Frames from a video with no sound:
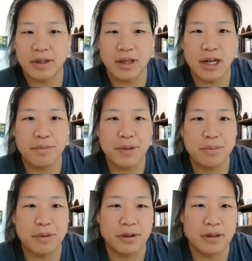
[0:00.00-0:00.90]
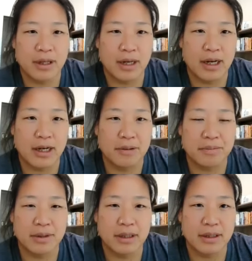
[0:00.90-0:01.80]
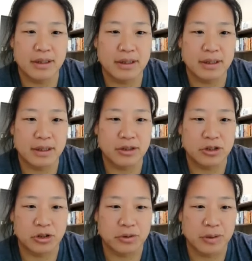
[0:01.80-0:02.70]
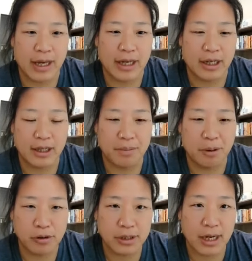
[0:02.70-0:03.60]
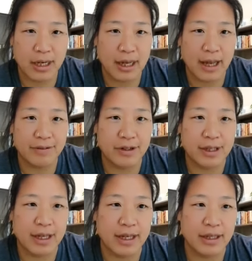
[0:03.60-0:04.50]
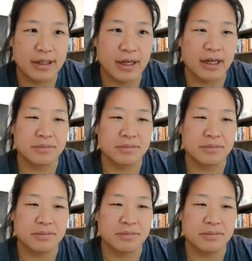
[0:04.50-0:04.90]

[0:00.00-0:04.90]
a lot of people do like a postdoc after they